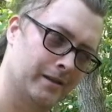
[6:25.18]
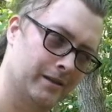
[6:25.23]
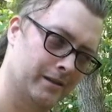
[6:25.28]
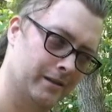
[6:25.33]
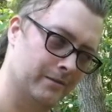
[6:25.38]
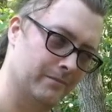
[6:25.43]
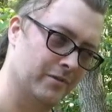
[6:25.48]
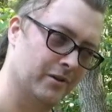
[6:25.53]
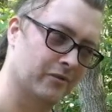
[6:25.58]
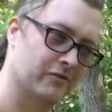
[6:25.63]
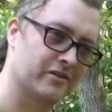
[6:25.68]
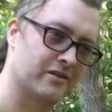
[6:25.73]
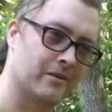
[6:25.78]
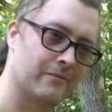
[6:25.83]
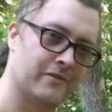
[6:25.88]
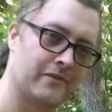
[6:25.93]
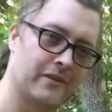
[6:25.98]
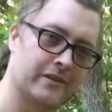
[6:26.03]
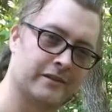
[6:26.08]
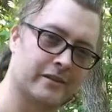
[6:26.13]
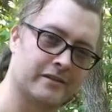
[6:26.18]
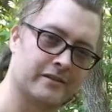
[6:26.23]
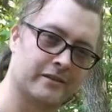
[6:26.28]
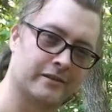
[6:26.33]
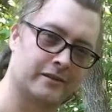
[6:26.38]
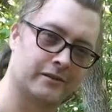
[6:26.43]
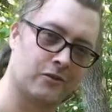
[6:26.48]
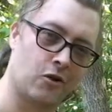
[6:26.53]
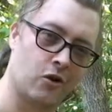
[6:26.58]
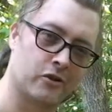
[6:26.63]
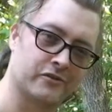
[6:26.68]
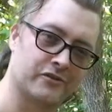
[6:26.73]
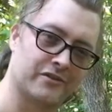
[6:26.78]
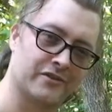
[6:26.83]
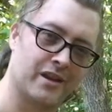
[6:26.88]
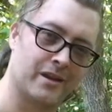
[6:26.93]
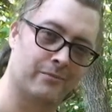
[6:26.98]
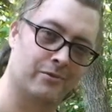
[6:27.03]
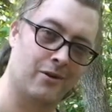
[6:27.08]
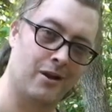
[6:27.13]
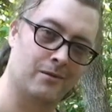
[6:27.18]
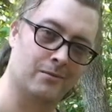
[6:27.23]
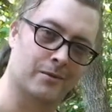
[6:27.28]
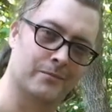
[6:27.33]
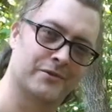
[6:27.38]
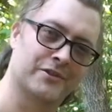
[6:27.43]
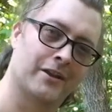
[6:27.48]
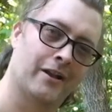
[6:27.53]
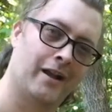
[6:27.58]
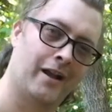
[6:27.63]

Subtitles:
and build something that doesn't cause the same problems.